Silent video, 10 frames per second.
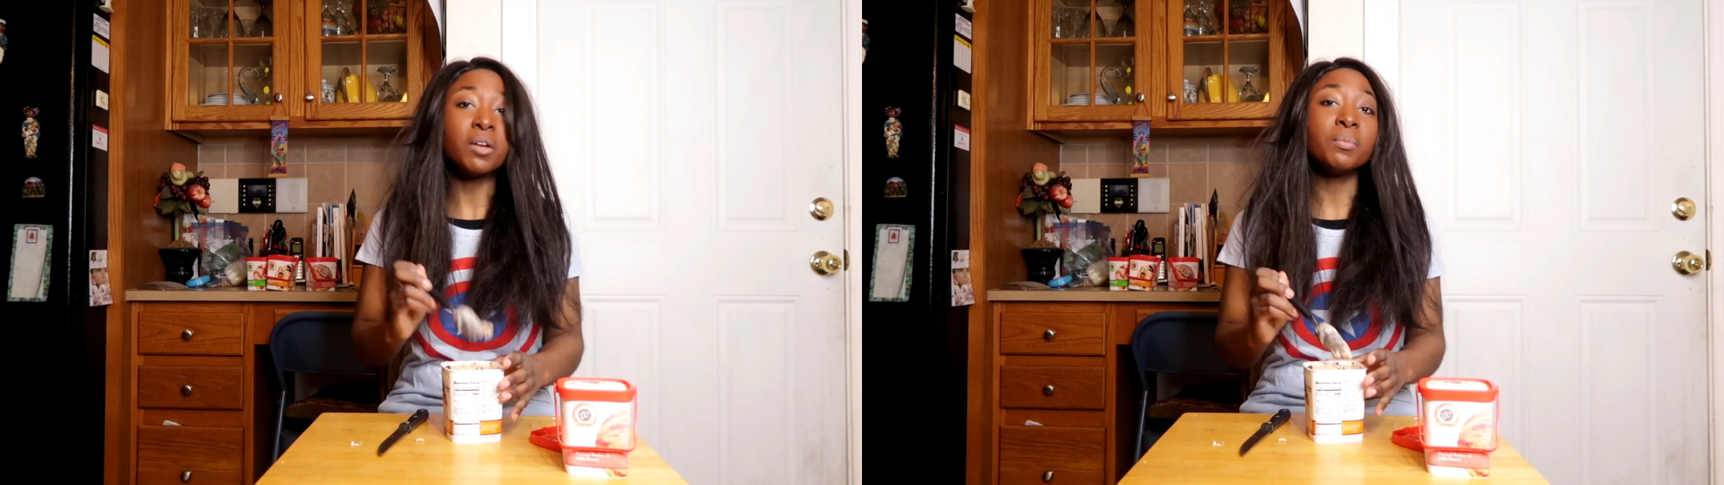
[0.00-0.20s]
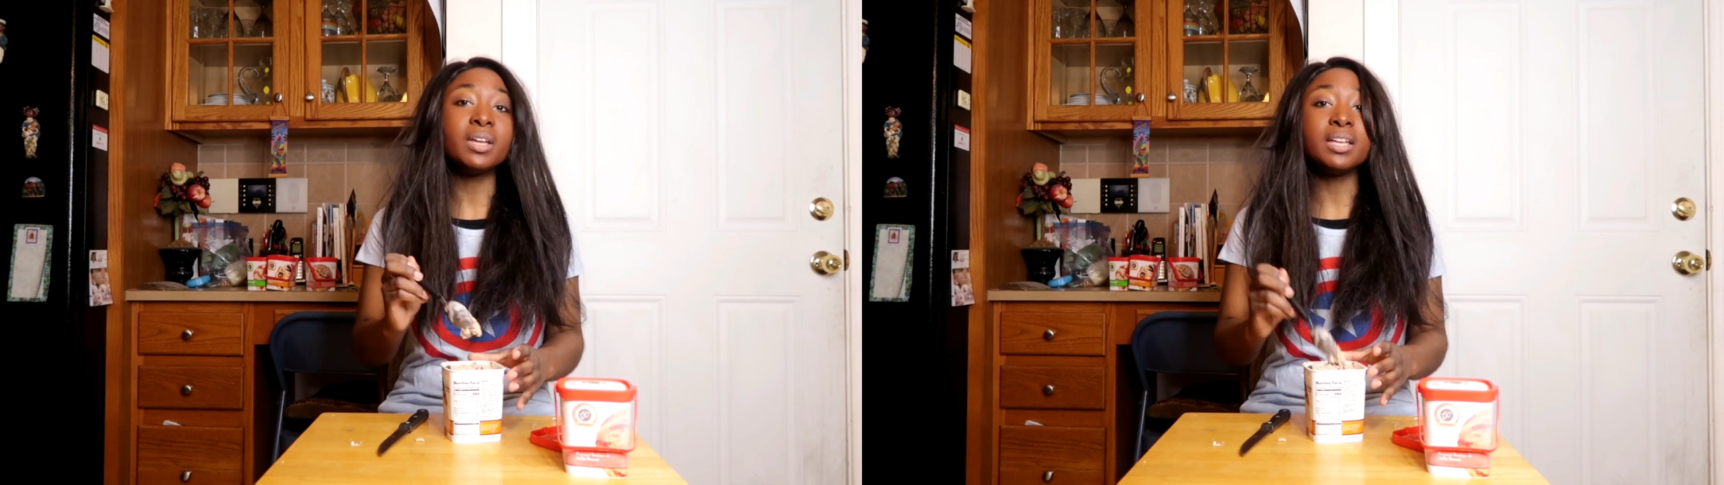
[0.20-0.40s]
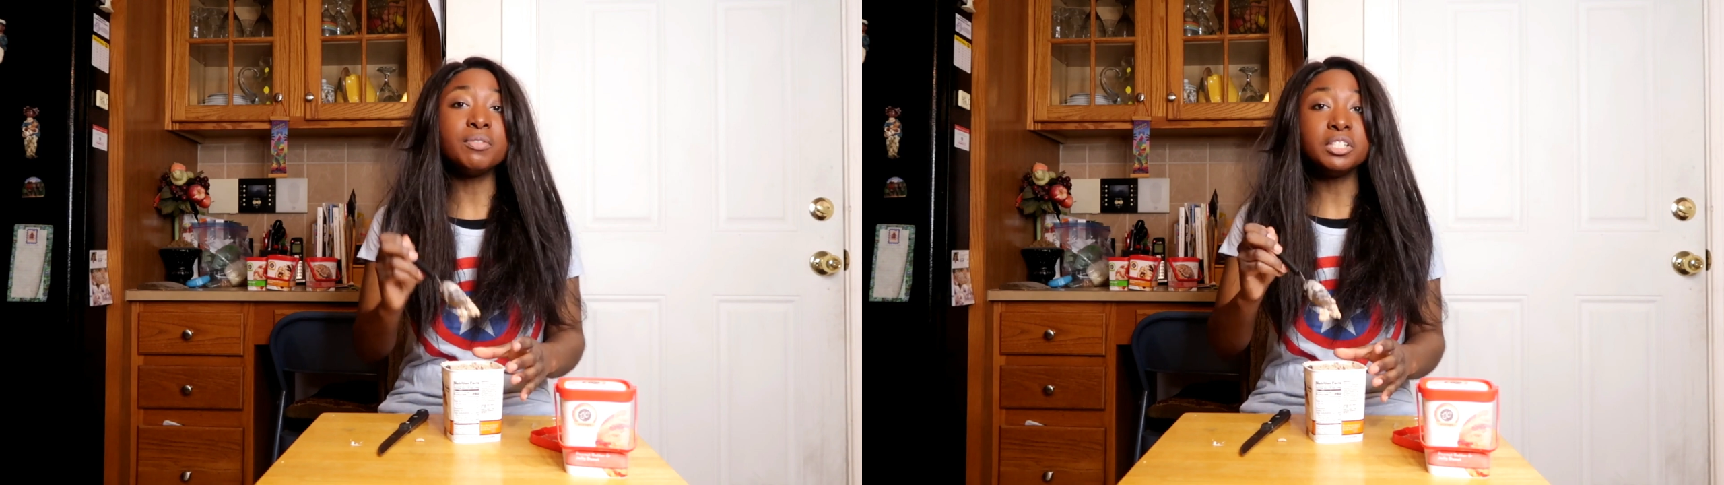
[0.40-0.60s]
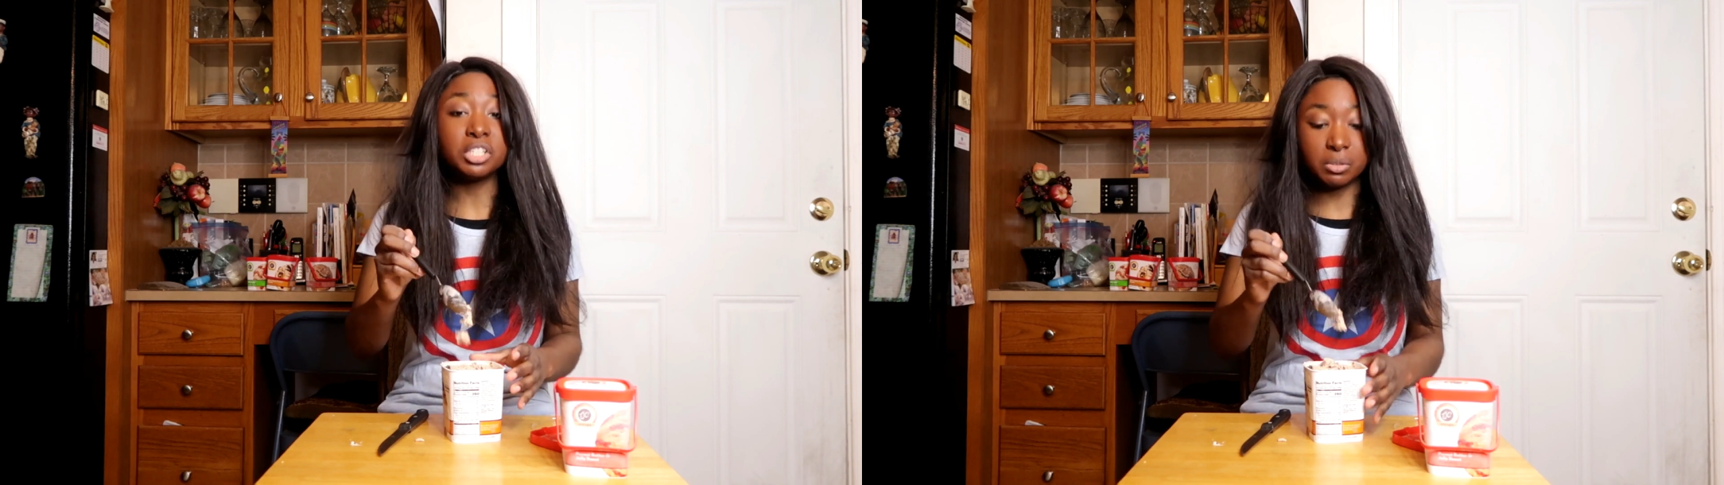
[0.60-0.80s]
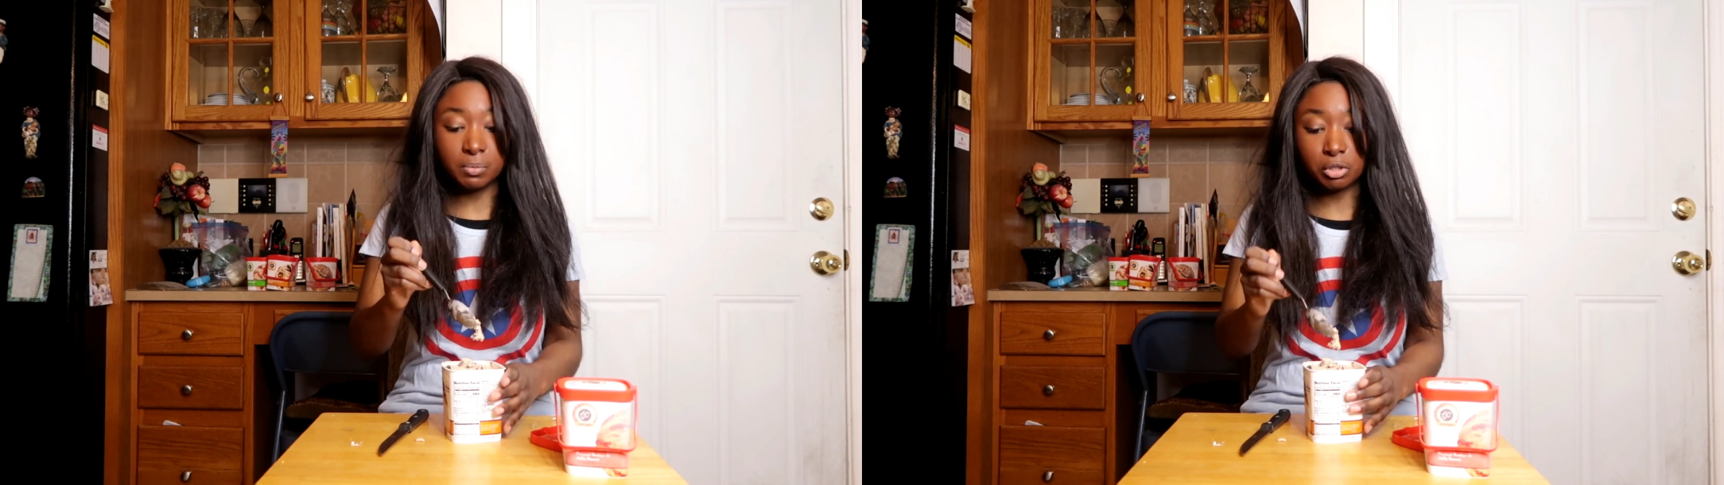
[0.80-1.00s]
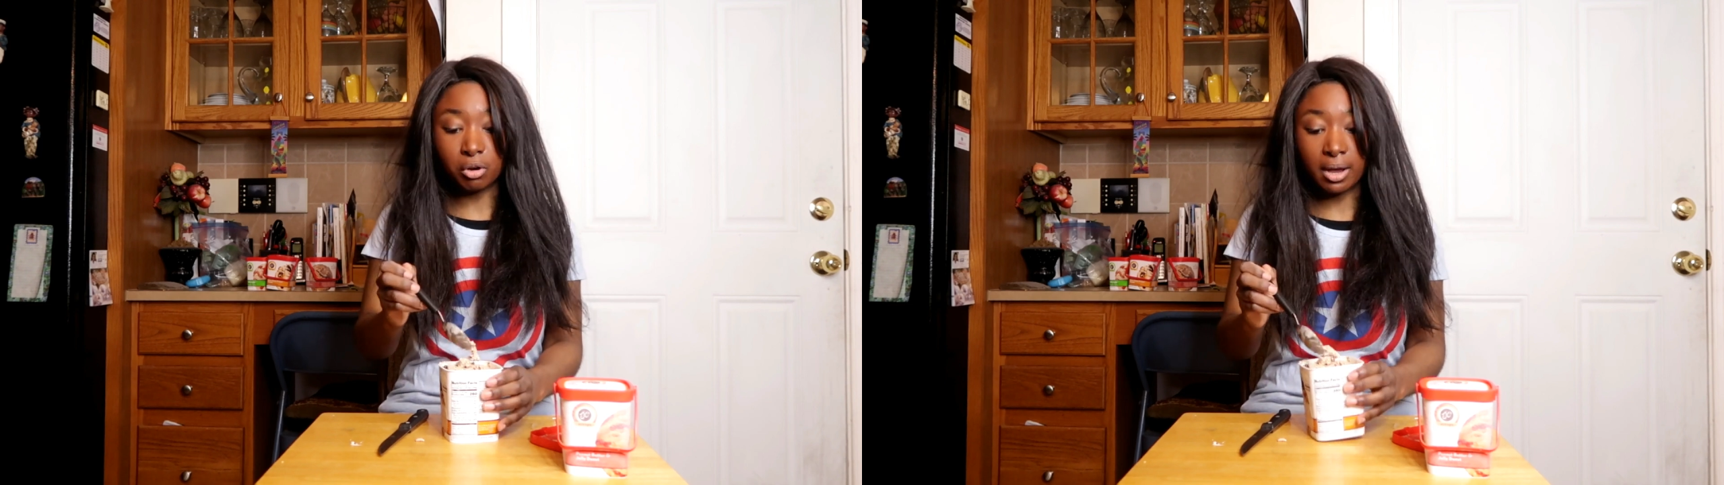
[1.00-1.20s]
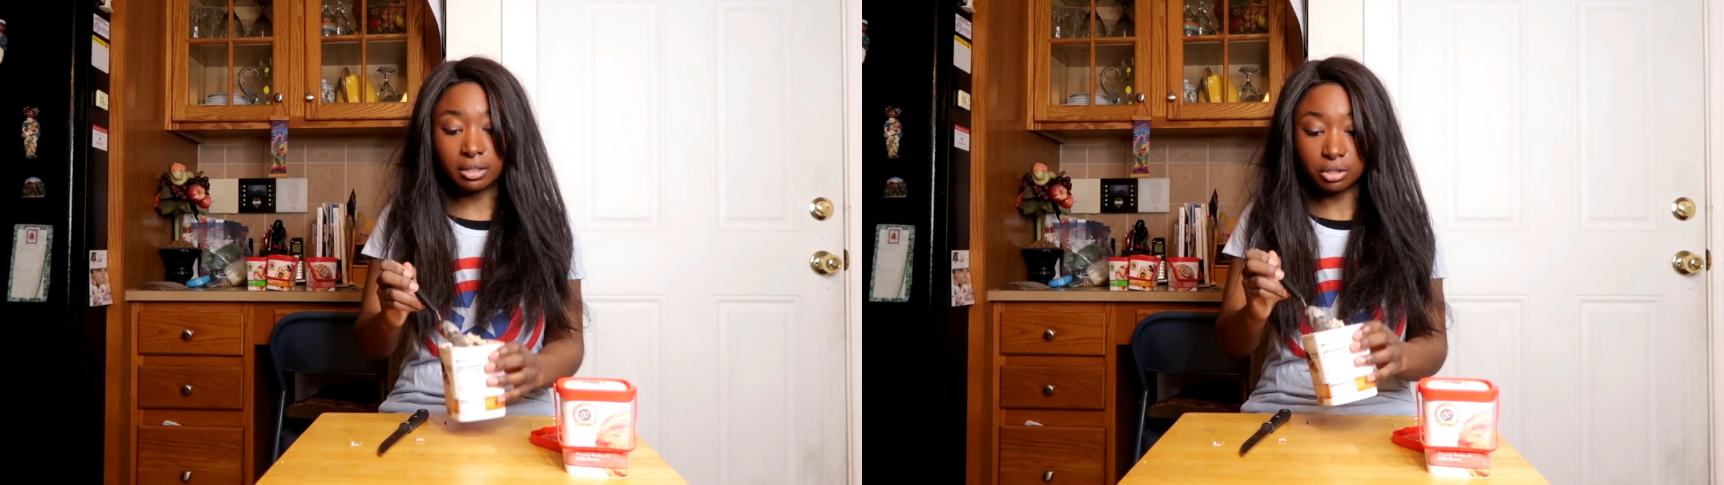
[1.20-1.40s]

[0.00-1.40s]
But even just me trying